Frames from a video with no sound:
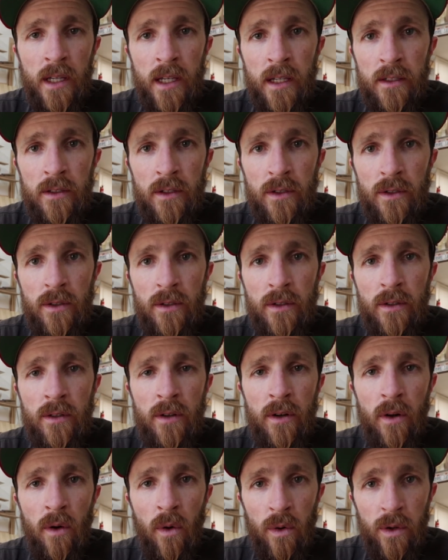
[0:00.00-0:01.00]
Easel
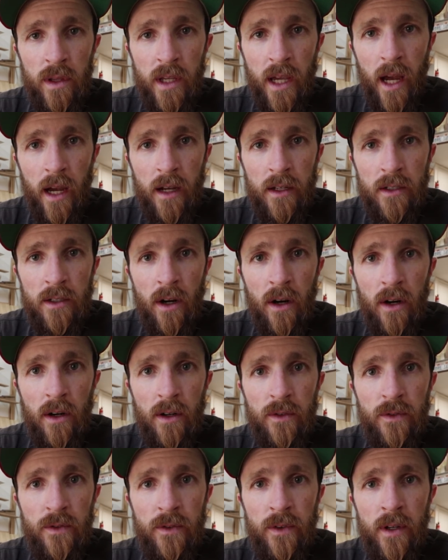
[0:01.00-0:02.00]
or the
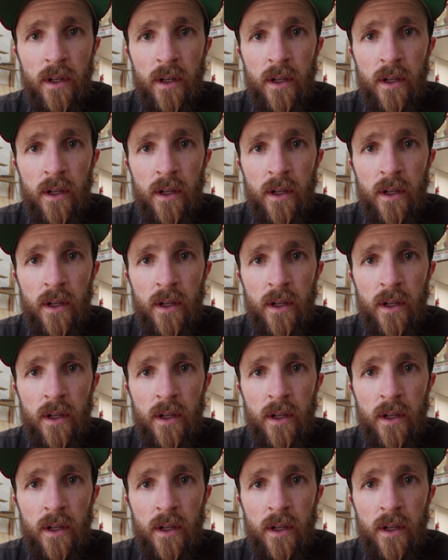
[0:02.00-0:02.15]
Xcarve.